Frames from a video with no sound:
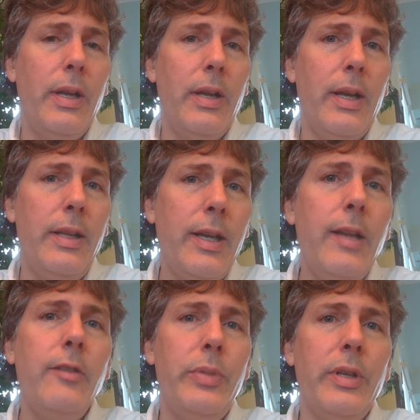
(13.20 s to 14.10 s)
and they
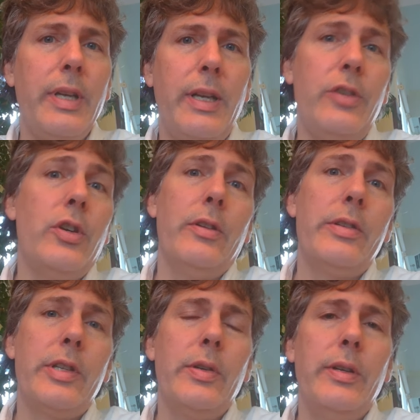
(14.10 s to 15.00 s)
kind of build on each other,
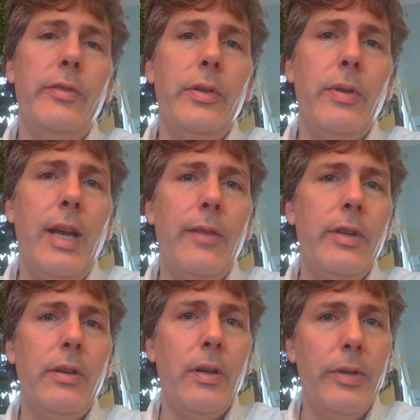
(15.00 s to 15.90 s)
so if you
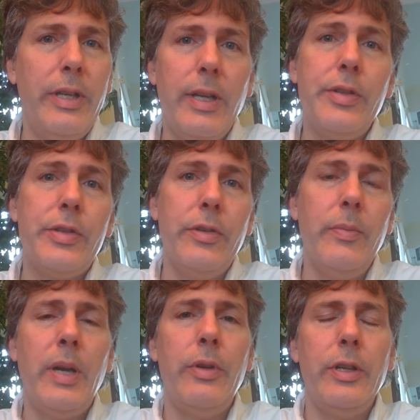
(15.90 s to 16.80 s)
haven't already done so, you
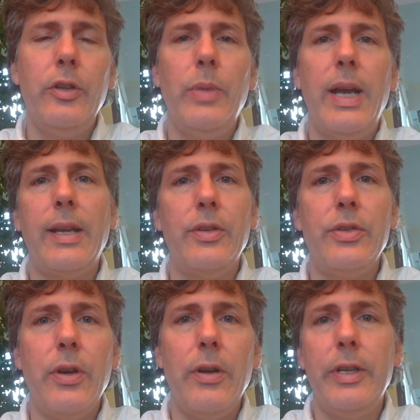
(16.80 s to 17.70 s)
might want to go back and
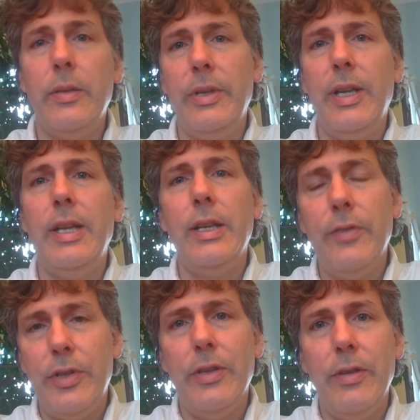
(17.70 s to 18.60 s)
start at the beginning of
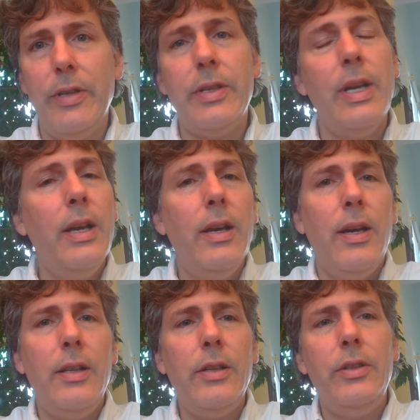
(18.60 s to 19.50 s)
the series.
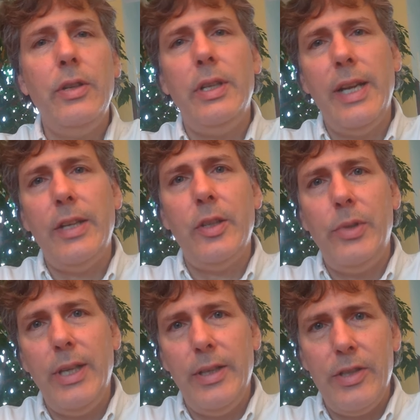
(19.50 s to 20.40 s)
I'll include a link to the
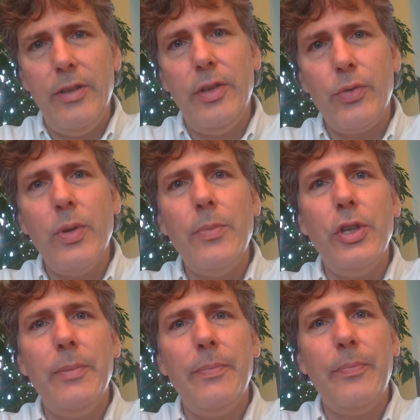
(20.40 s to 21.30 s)
playlist in the
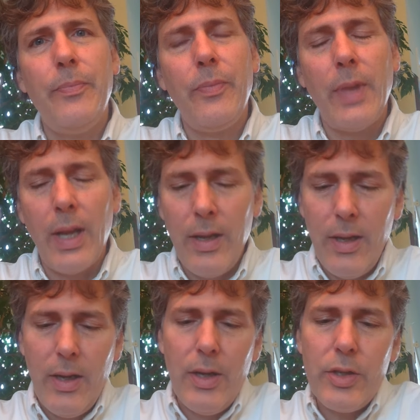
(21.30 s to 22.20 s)
description.
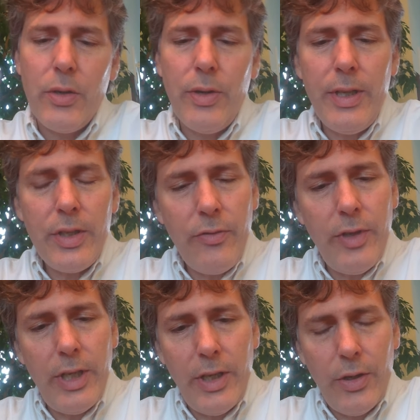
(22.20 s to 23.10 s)
So in this
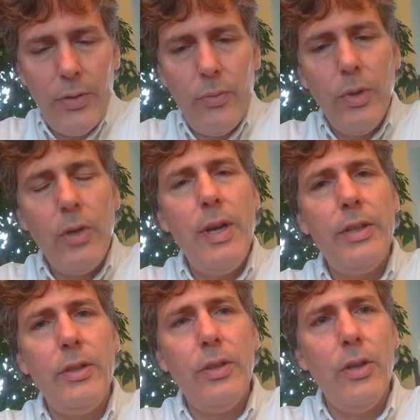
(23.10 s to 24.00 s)
video, we're going
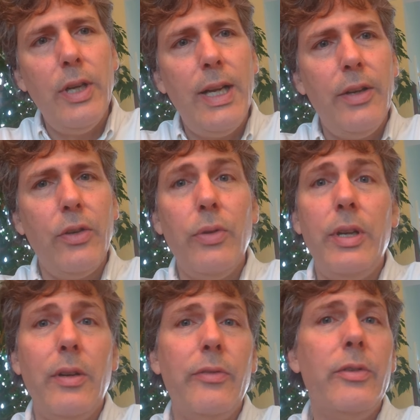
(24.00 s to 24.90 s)
to learn how to create
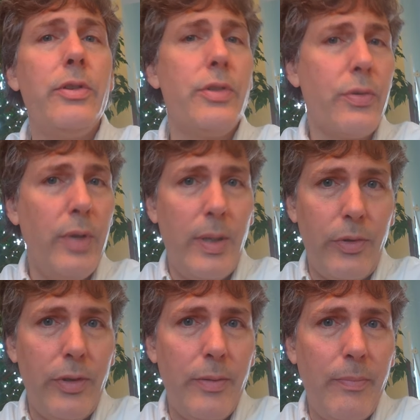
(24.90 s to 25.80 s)
our first script.